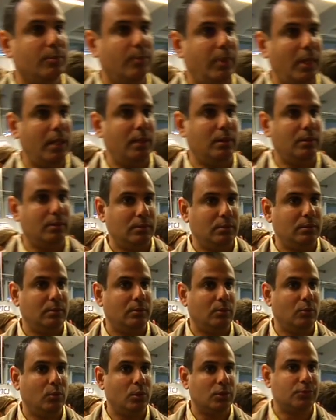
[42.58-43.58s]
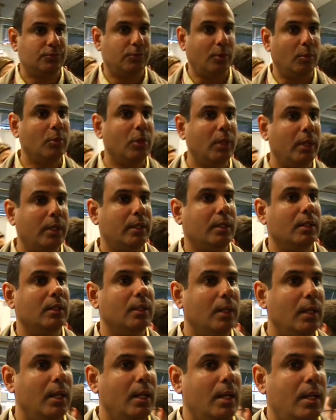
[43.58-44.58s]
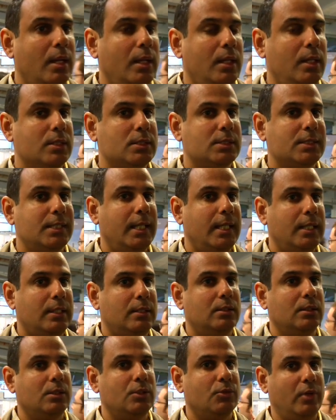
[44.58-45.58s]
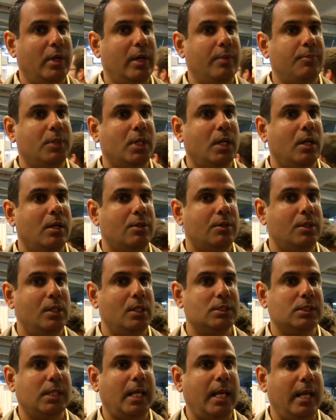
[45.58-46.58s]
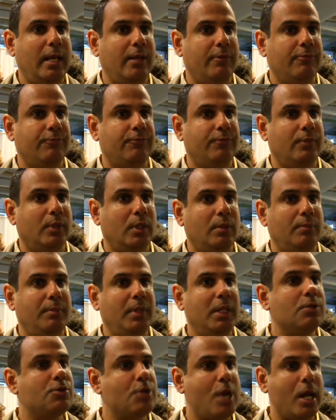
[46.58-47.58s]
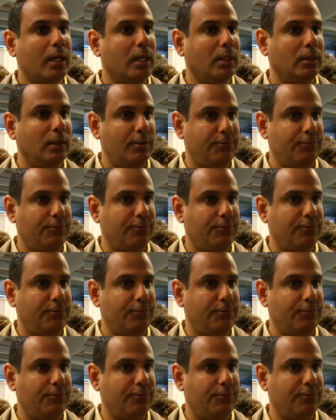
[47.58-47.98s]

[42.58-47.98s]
Plan was formulated, is that the developed countries have been dragging their